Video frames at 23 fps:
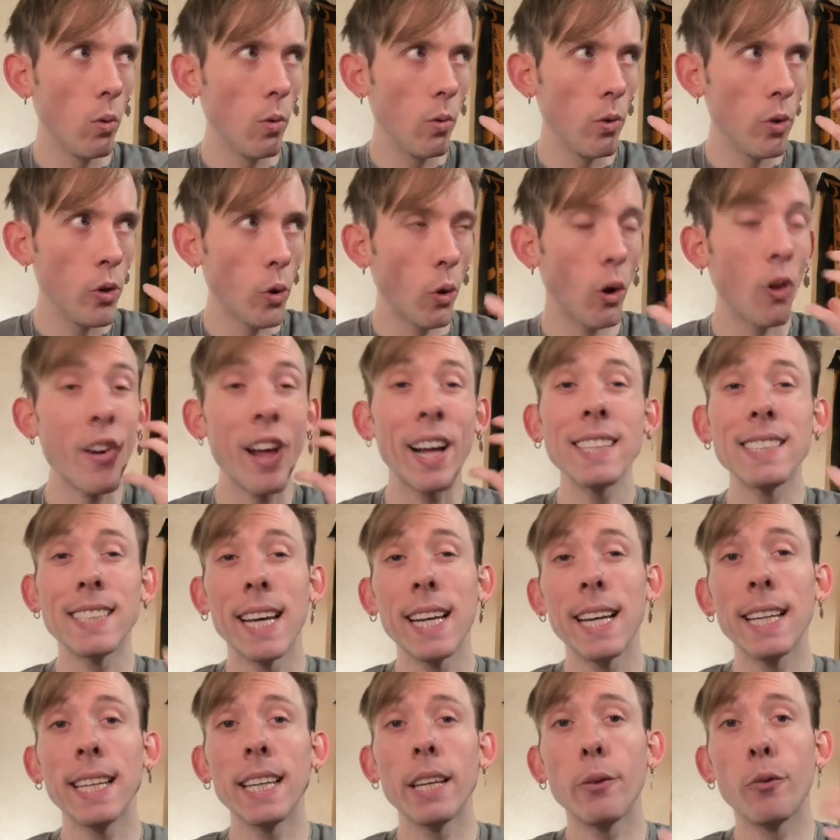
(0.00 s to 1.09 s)

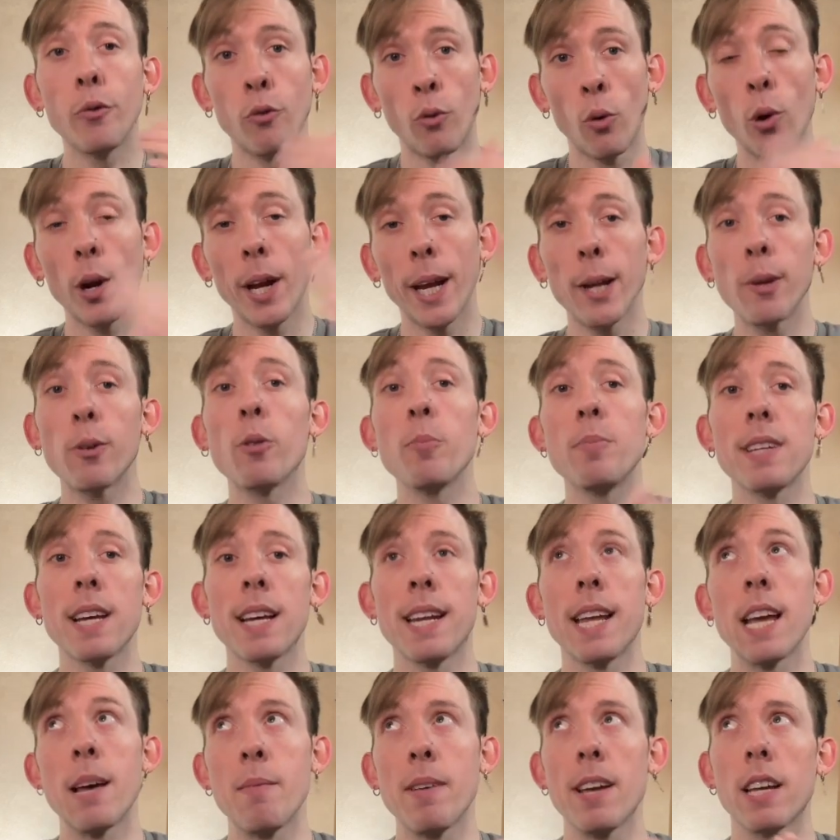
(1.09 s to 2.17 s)
identity for a group
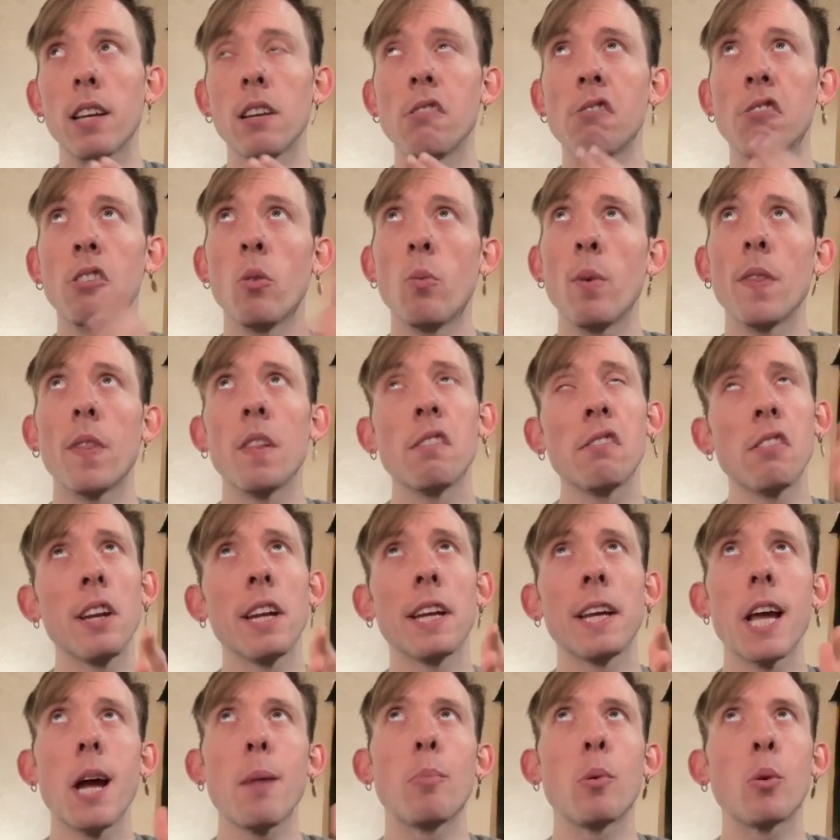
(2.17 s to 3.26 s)
dynamic. And so with the Sun in
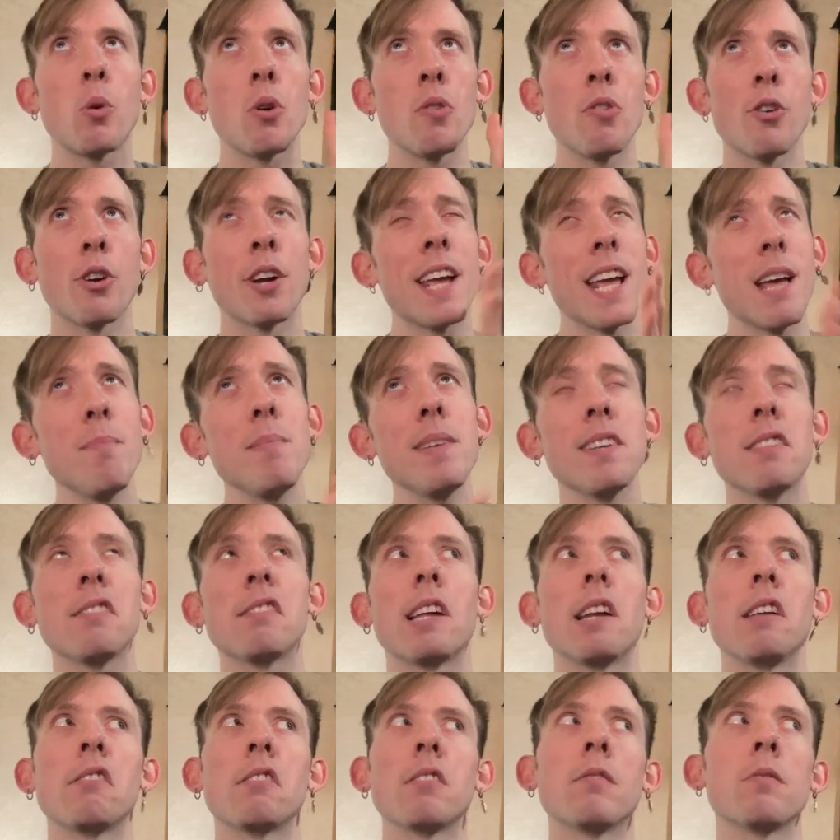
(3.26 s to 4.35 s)
Capricorn, there can be a
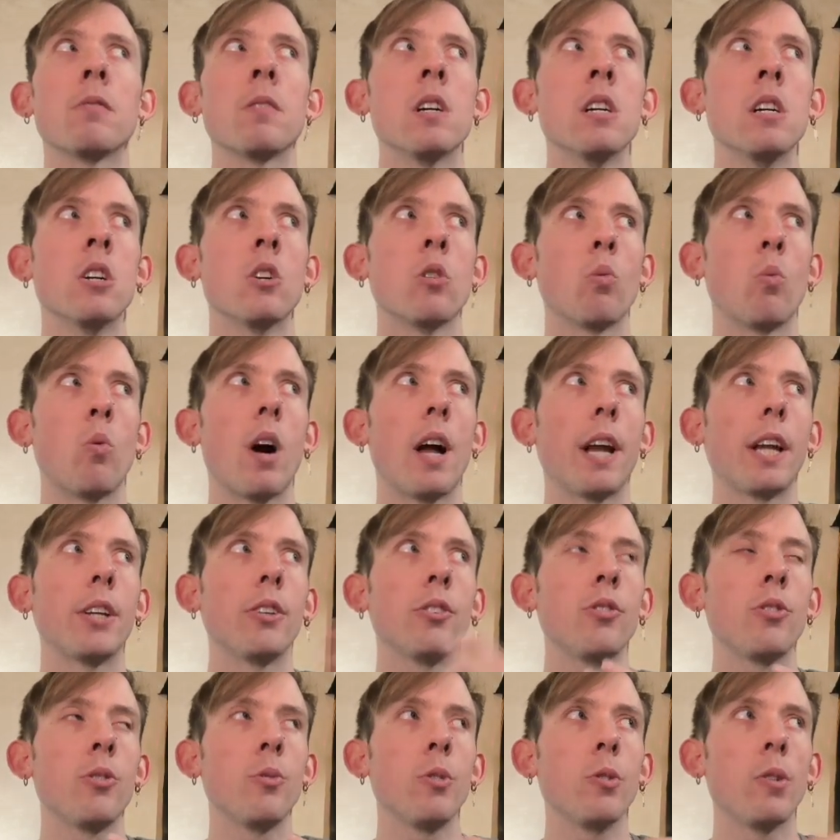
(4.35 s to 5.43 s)
sense of wanting
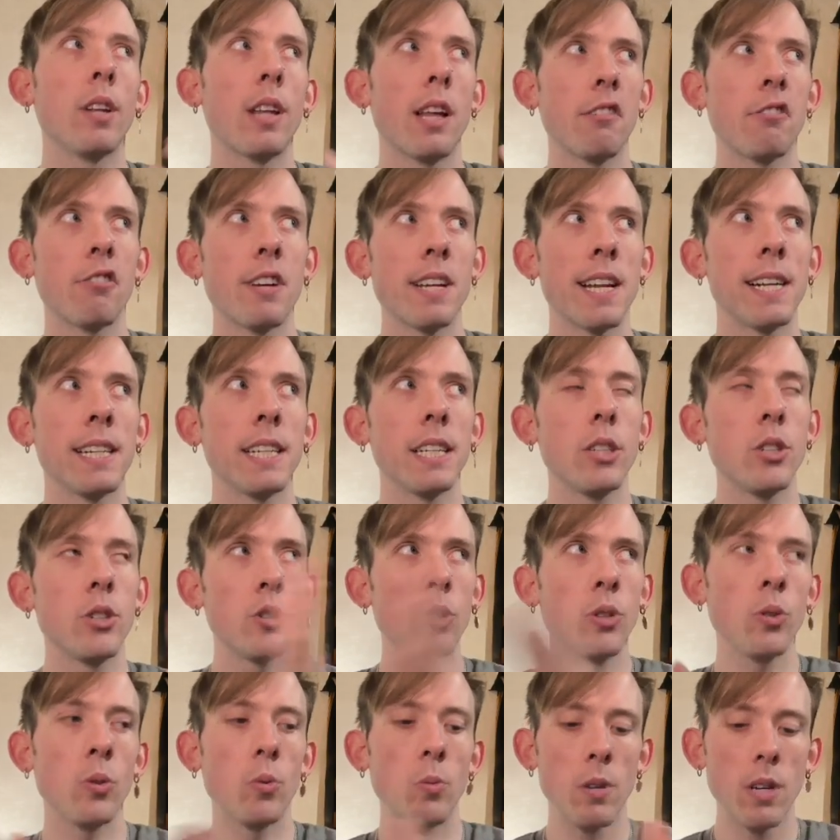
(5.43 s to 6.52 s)
to utilize your identity
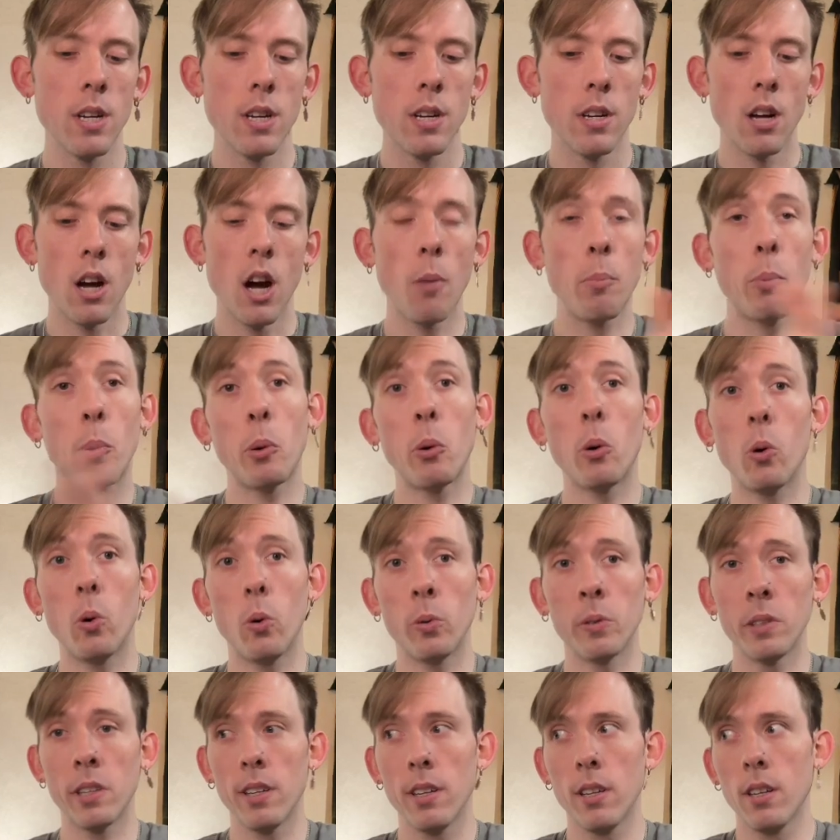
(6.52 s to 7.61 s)
to
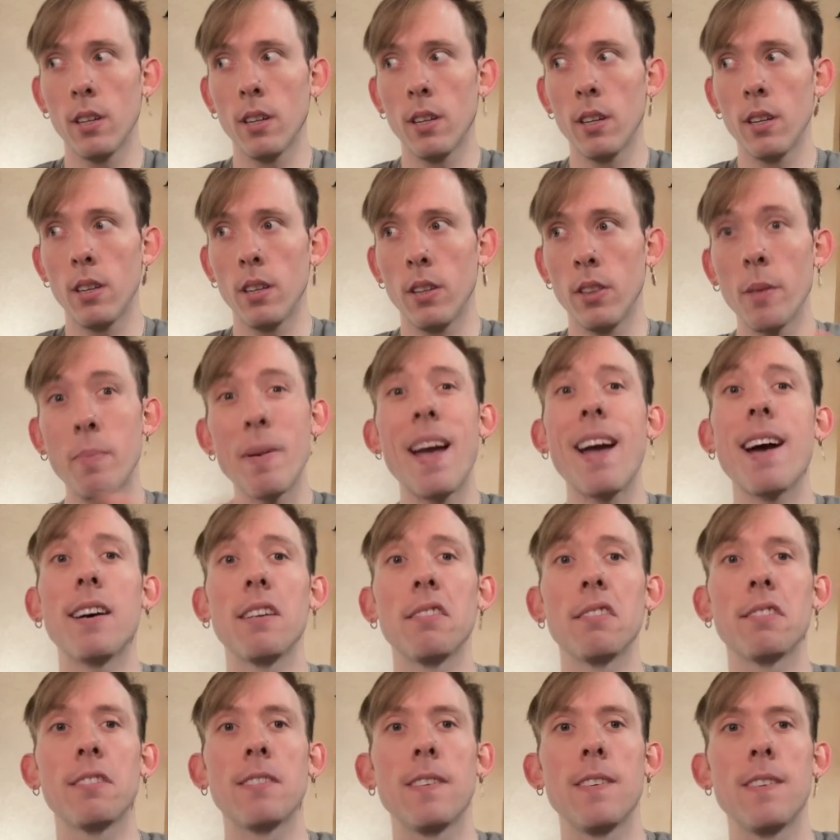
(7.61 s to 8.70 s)
uphold the
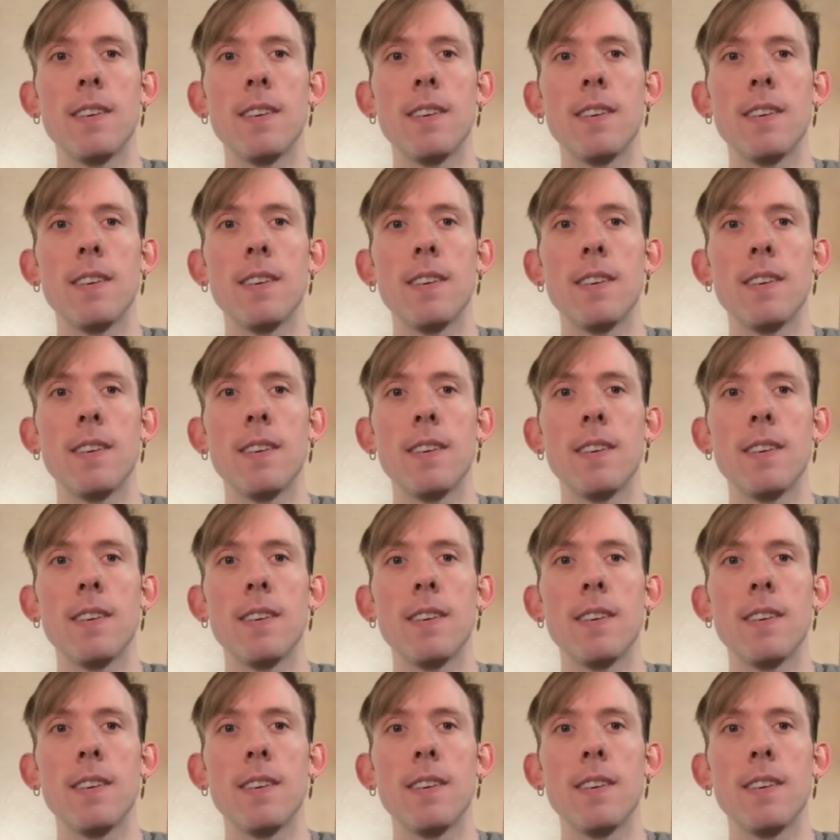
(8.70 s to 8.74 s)
past.